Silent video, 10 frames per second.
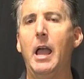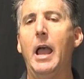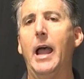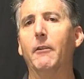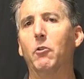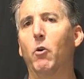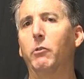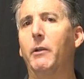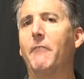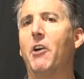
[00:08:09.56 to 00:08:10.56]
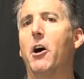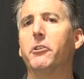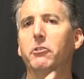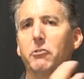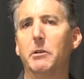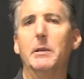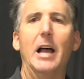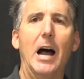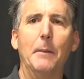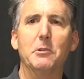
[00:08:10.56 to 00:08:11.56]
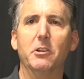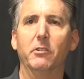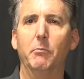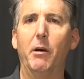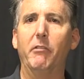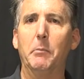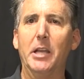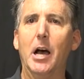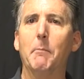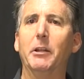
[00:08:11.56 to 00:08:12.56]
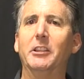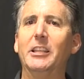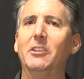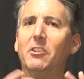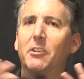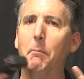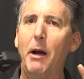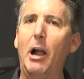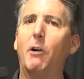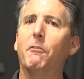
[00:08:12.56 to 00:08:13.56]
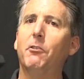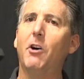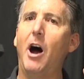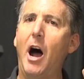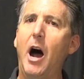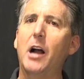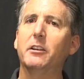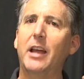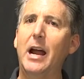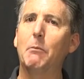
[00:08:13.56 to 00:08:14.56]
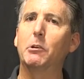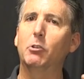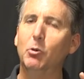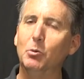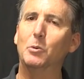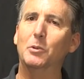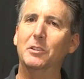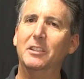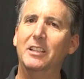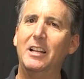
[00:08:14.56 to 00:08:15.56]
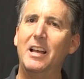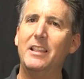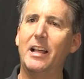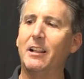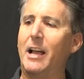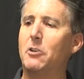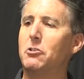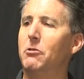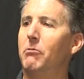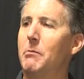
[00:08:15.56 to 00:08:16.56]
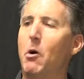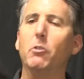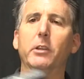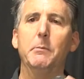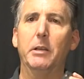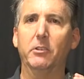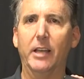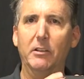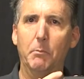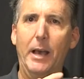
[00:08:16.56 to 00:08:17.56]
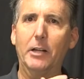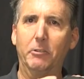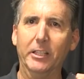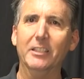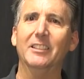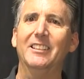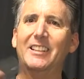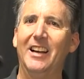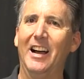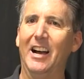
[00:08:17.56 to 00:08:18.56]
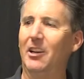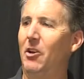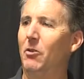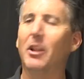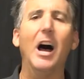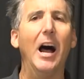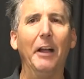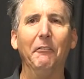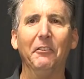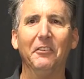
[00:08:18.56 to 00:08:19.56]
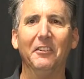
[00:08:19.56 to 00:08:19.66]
And of course we have other streaming options above and beyond, but this is a powerful on-camera tool that allows you remotely, because it has a battery, go live